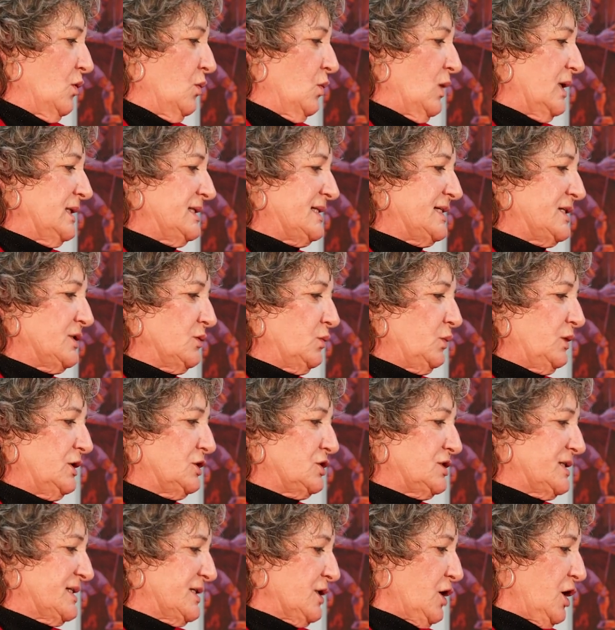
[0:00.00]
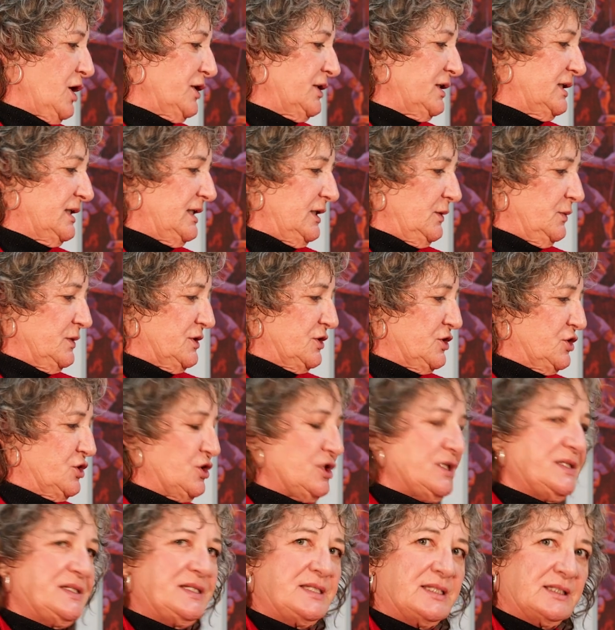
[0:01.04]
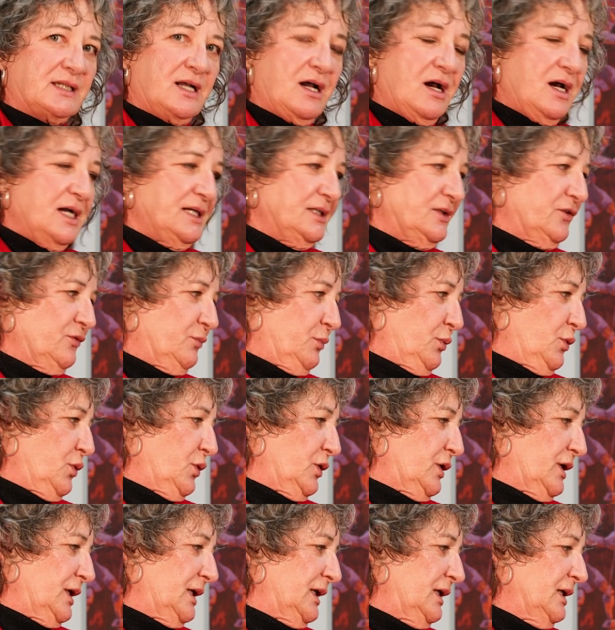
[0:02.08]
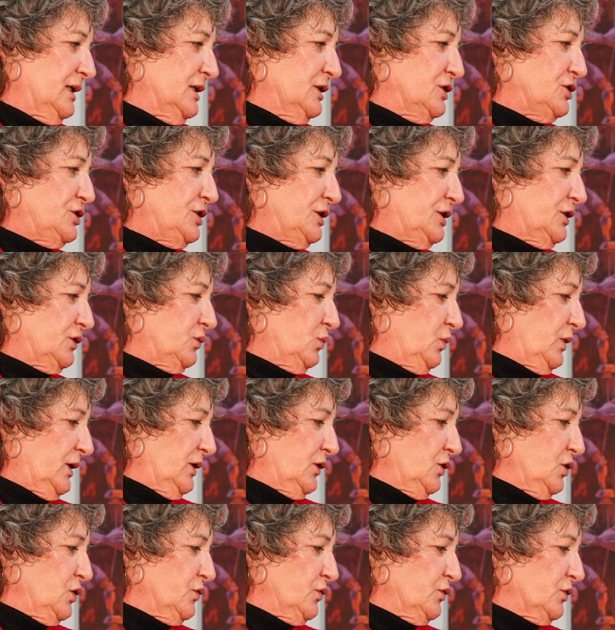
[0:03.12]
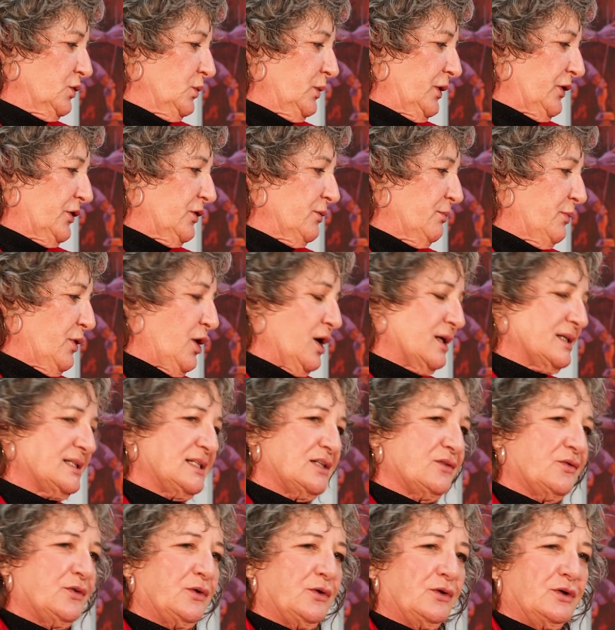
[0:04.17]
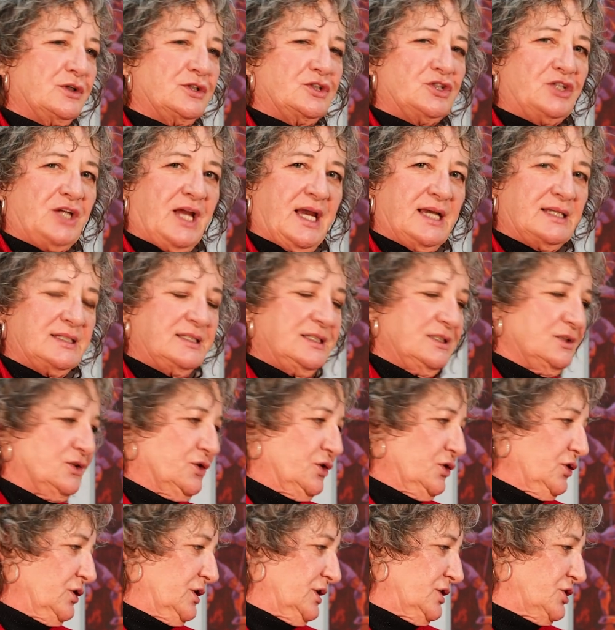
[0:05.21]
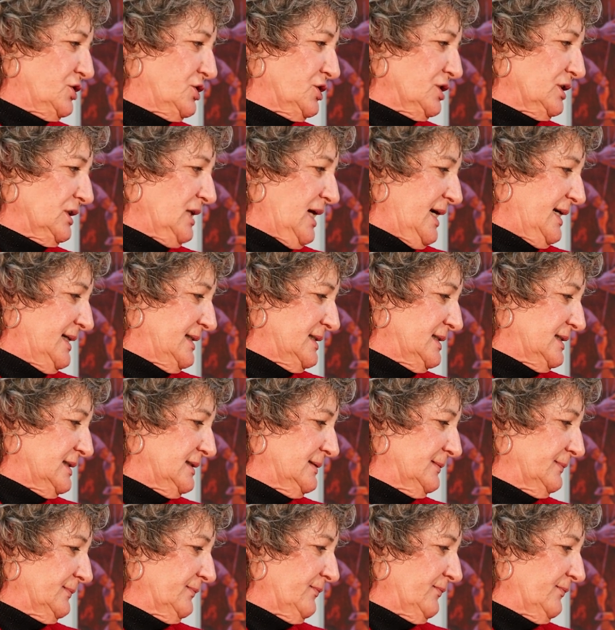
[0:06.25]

Once the witch saw that he was just the kind of boy she could win over with a box of her enchanted Turkish delight.